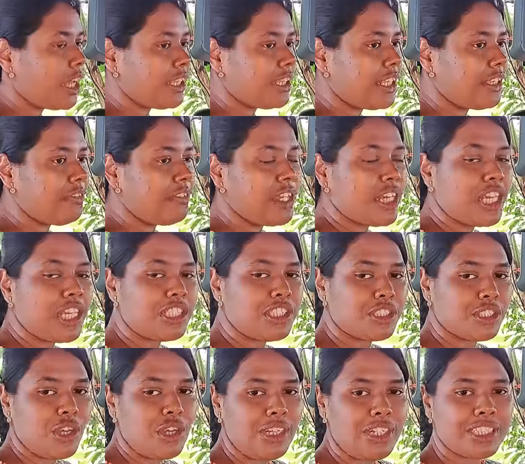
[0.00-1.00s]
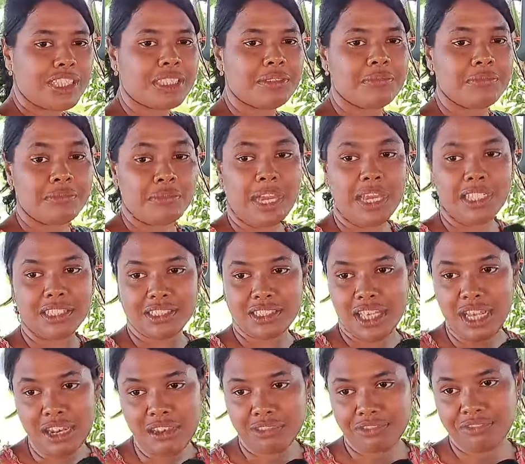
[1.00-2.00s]
and they were astonished
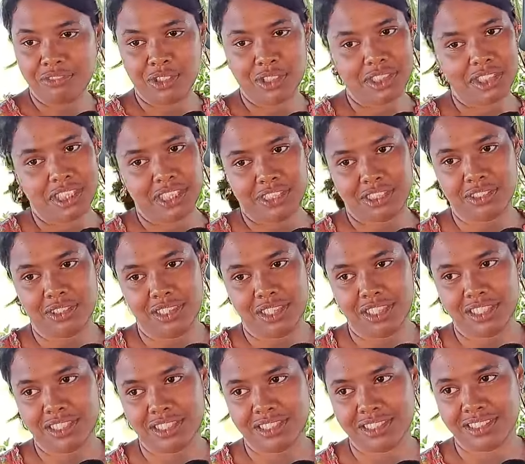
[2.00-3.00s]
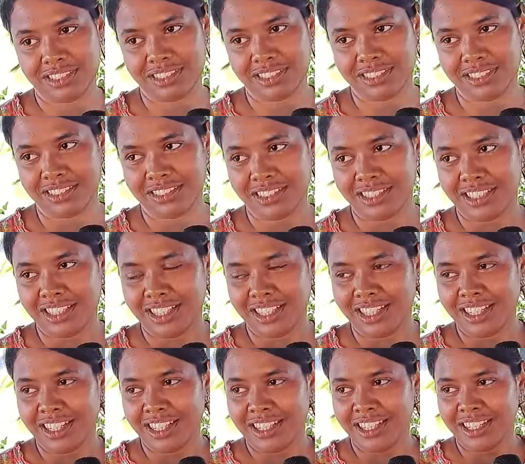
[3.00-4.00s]
myself was astonished
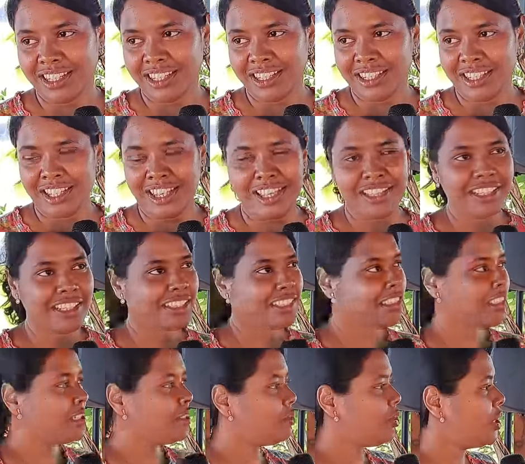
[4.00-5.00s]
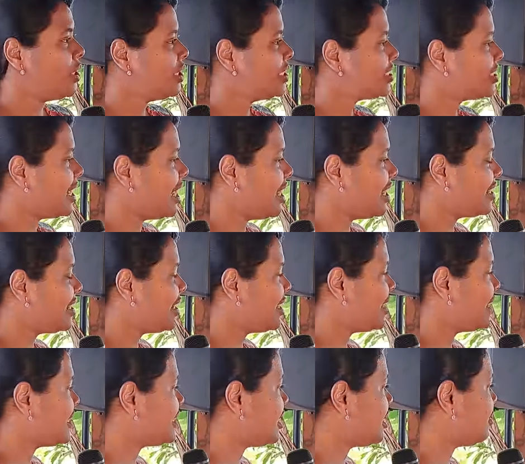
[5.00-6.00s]
and they said what is that and
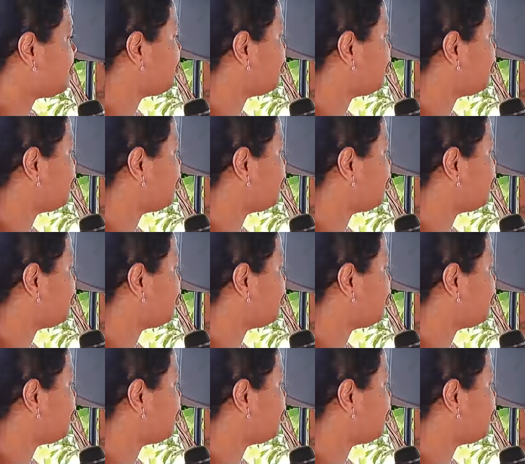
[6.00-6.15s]
i said